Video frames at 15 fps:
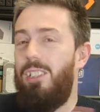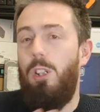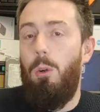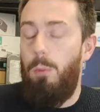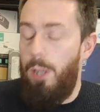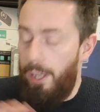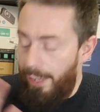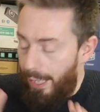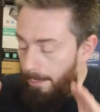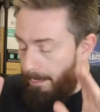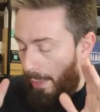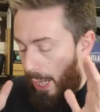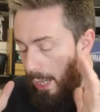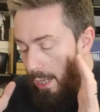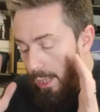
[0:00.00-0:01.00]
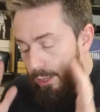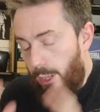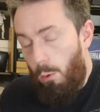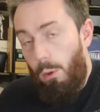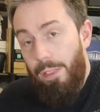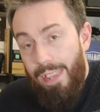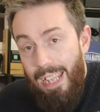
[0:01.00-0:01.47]
It's not worth it.
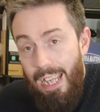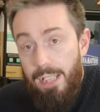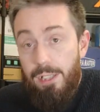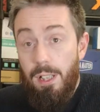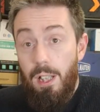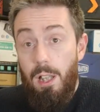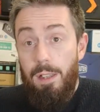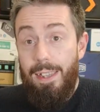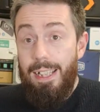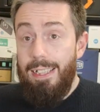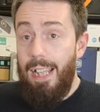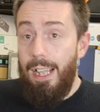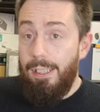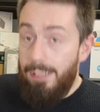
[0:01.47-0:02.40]
So on this, this